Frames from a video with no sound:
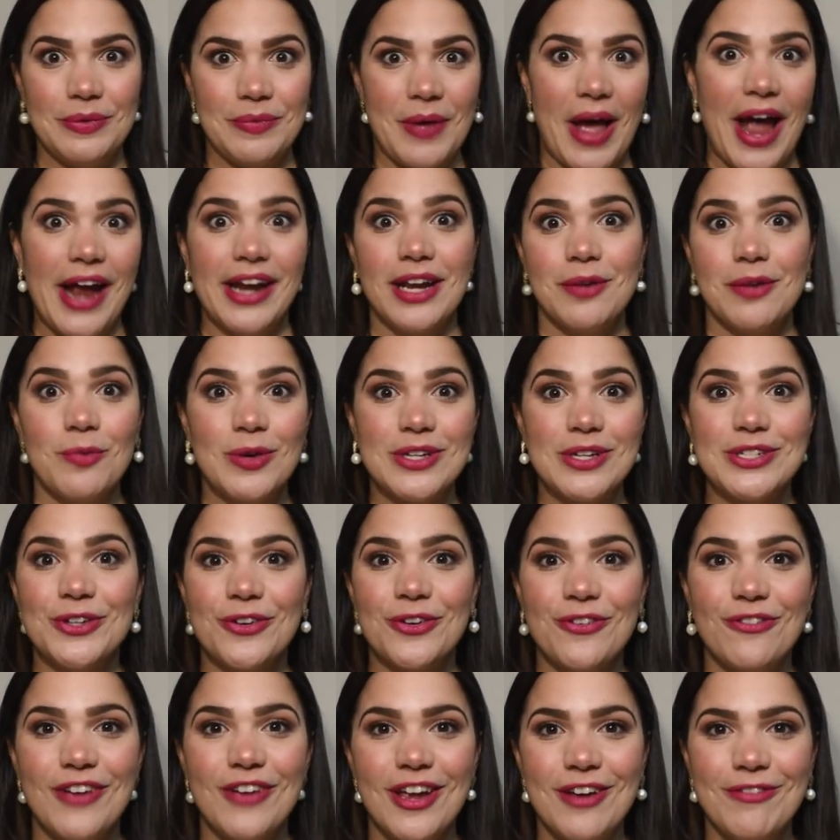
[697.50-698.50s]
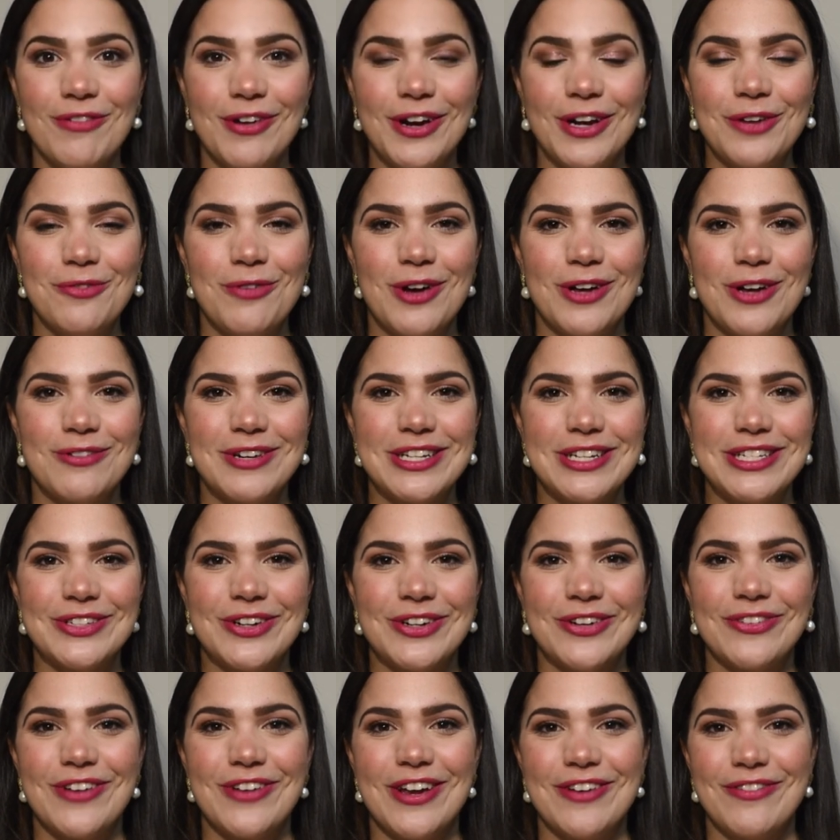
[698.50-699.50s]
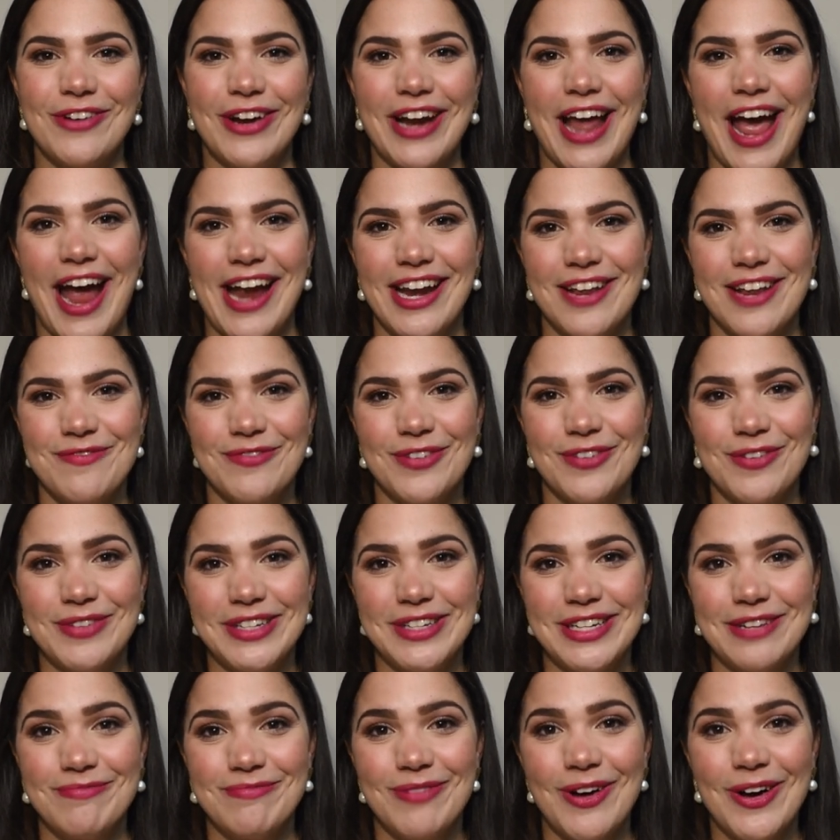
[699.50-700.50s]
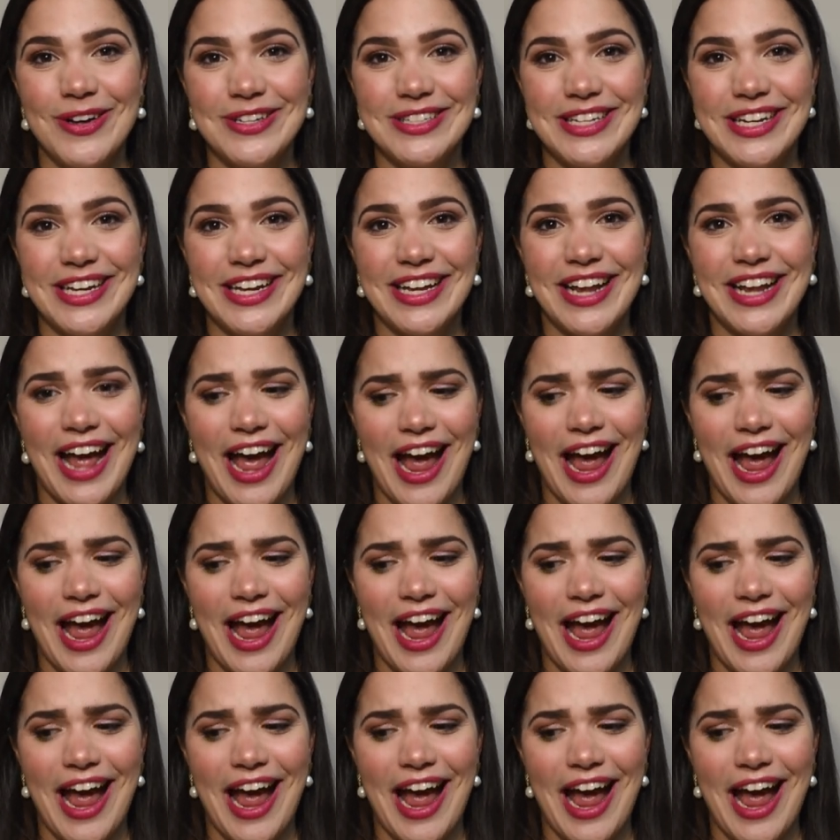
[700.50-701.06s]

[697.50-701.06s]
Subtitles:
item was your favorite. What was your favorite item from this unboxing?